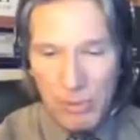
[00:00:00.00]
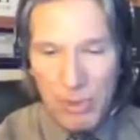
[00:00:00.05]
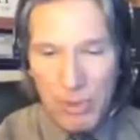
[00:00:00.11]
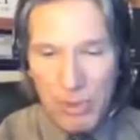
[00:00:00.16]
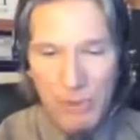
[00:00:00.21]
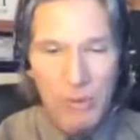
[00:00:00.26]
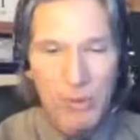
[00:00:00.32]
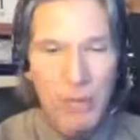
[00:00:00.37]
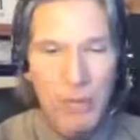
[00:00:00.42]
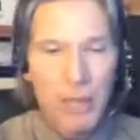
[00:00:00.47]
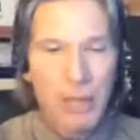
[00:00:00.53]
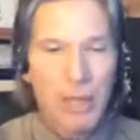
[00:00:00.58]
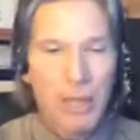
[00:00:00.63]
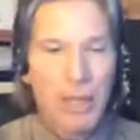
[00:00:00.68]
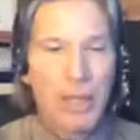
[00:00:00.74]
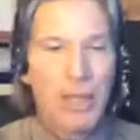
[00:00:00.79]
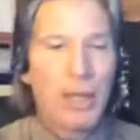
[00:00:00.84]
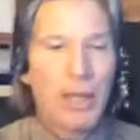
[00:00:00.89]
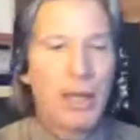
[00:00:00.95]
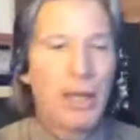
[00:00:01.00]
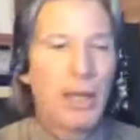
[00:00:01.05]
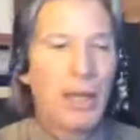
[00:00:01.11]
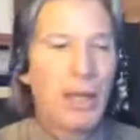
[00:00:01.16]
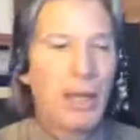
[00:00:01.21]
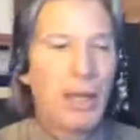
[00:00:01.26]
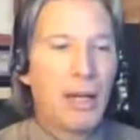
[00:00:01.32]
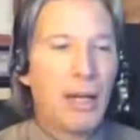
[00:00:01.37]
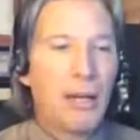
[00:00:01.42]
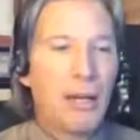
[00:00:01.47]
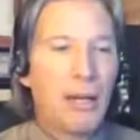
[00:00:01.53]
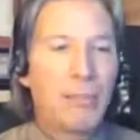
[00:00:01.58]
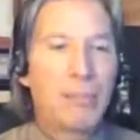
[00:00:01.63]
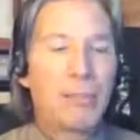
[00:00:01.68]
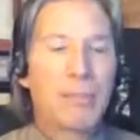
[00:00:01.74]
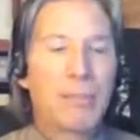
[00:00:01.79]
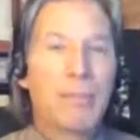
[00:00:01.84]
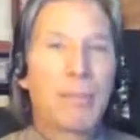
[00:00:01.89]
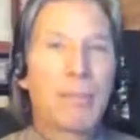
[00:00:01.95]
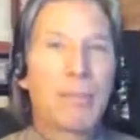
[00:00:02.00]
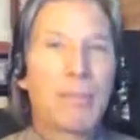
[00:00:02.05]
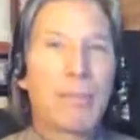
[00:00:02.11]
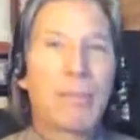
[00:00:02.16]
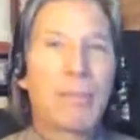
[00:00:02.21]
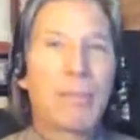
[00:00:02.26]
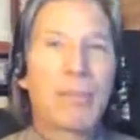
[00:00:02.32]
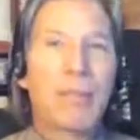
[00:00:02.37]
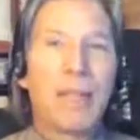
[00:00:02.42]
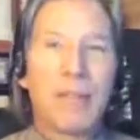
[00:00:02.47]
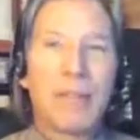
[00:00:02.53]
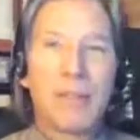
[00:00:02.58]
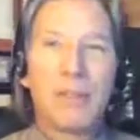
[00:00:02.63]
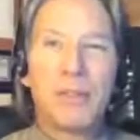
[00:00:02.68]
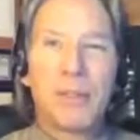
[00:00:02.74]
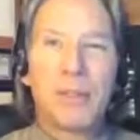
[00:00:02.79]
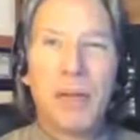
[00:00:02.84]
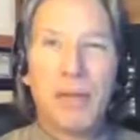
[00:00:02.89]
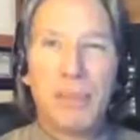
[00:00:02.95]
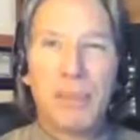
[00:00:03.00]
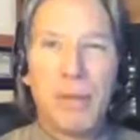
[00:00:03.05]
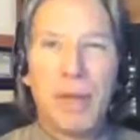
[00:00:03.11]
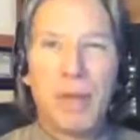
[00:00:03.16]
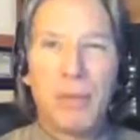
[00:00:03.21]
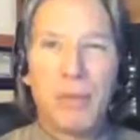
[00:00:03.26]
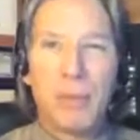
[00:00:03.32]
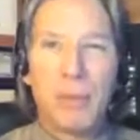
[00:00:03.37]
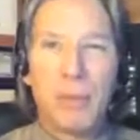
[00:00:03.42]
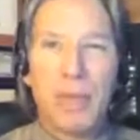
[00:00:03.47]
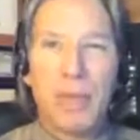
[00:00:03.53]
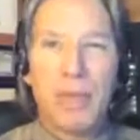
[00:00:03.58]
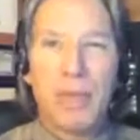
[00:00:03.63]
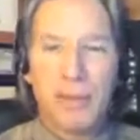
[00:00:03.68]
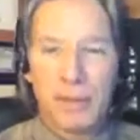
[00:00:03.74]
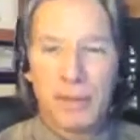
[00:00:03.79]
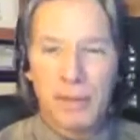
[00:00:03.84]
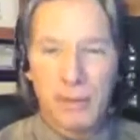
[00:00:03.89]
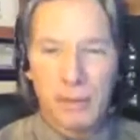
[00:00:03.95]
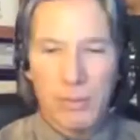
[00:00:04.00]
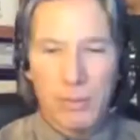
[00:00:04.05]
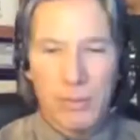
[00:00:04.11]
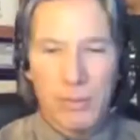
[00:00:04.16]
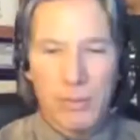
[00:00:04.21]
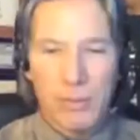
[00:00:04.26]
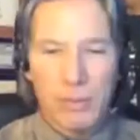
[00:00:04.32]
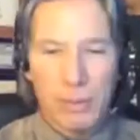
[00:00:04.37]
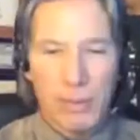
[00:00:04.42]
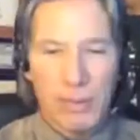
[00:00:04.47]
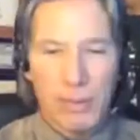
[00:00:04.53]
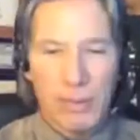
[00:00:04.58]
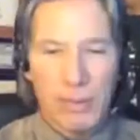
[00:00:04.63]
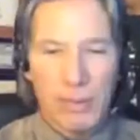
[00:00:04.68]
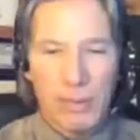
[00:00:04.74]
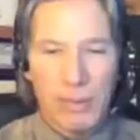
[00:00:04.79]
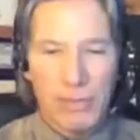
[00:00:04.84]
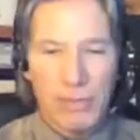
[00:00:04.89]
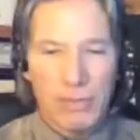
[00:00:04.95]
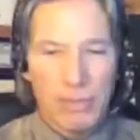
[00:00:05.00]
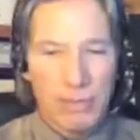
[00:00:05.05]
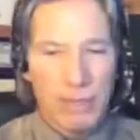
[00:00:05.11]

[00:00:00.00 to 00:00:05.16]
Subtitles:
approach, they lose about a pound a week with this program.